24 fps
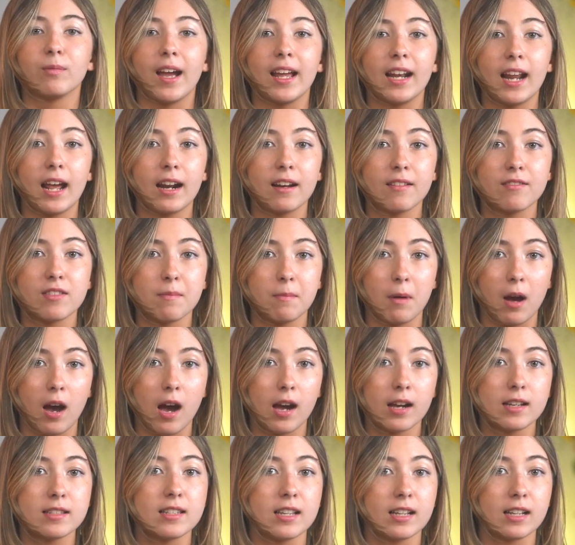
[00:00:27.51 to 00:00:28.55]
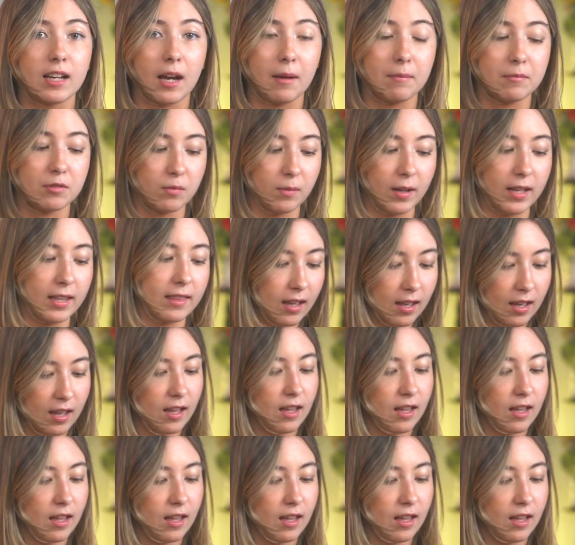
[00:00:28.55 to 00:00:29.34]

Right out of the box, it comes with